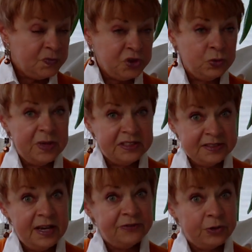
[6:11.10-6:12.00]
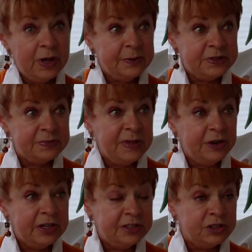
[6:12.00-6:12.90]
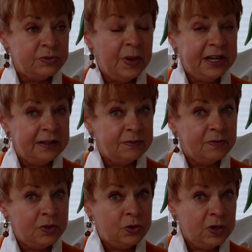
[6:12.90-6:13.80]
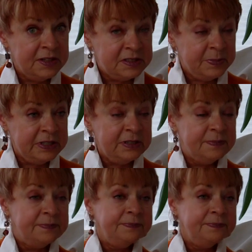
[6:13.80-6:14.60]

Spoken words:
2 months after I was married to my new husband,